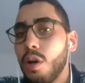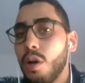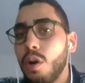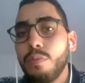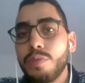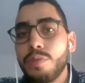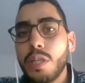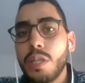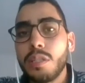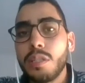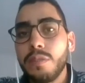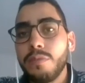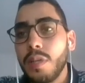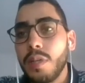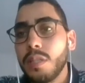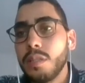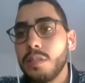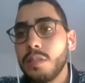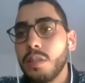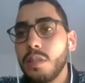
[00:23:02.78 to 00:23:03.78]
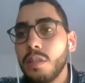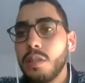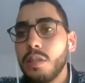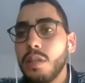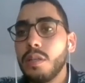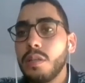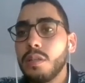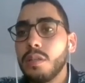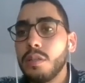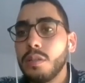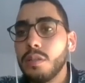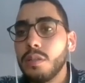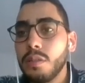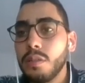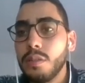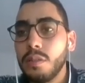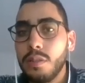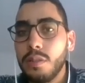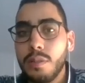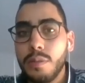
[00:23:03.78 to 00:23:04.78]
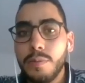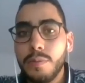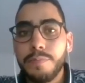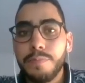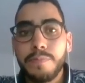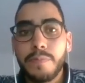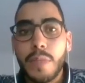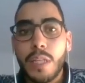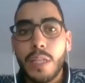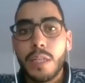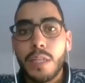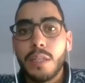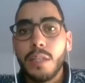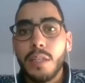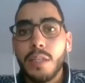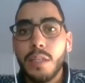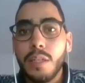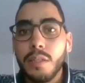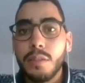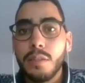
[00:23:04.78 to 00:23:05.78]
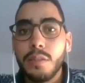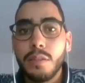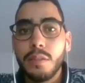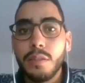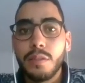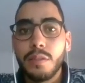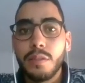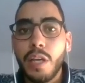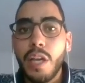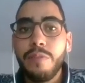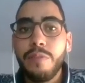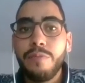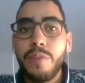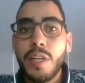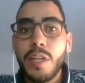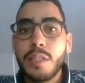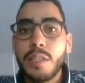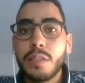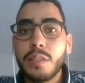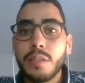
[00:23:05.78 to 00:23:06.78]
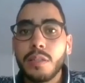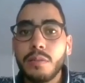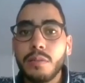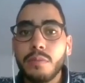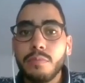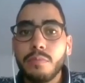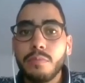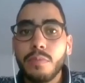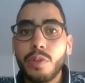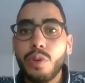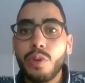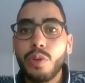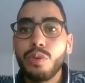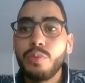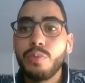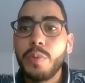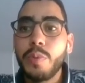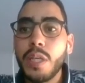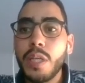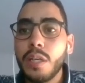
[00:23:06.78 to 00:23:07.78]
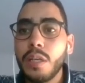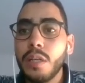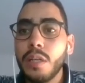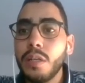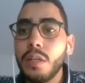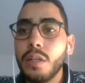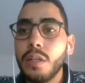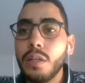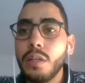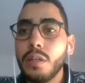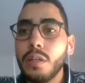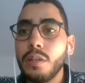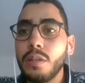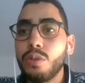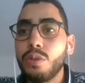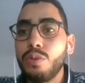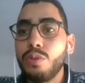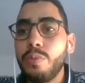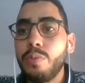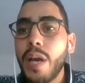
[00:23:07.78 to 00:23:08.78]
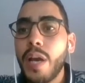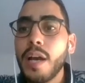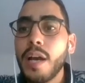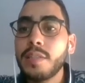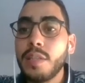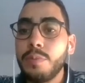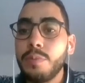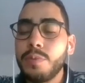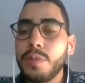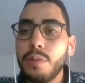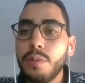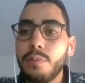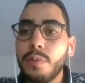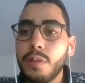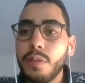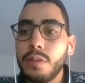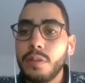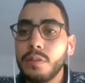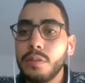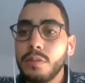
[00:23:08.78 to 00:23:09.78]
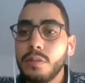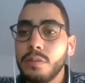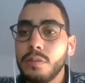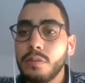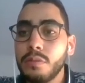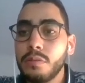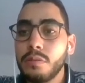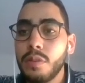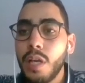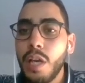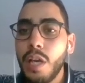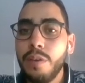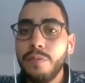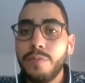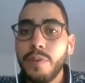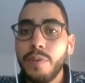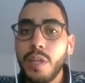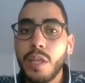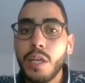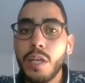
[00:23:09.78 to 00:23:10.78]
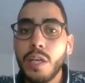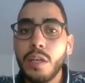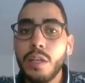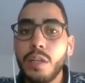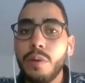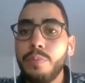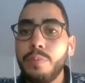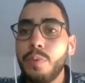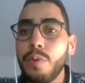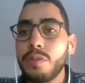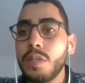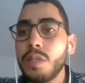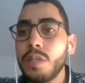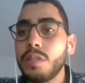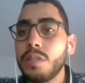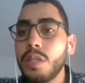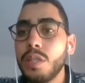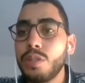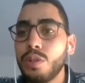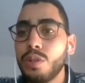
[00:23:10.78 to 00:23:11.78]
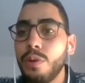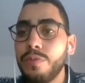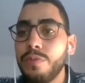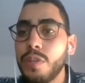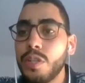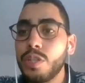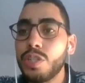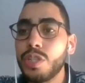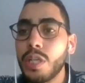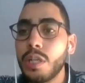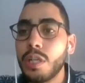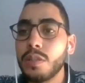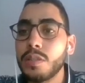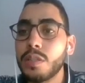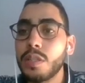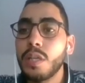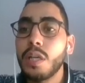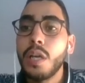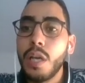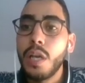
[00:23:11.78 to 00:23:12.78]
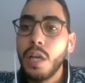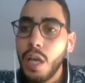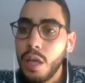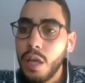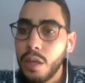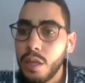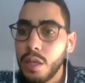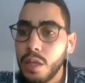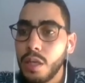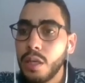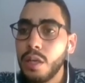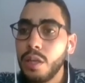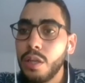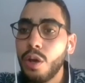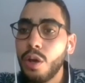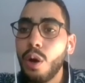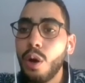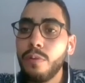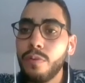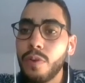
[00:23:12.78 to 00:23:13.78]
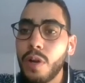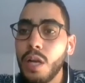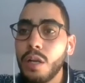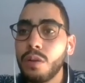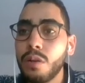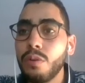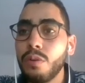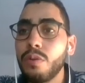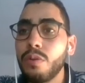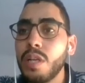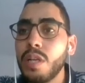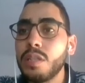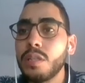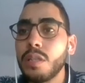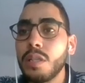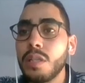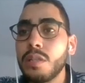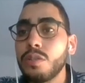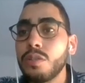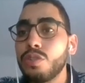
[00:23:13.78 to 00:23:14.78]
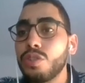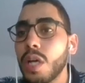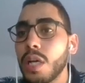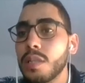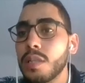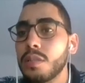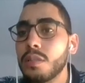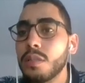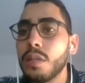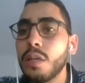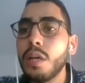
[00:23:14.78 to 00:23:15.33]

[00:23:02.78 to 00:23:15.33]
objective is the effects could be acceptable if the percentage of the shells in the overall concrete is just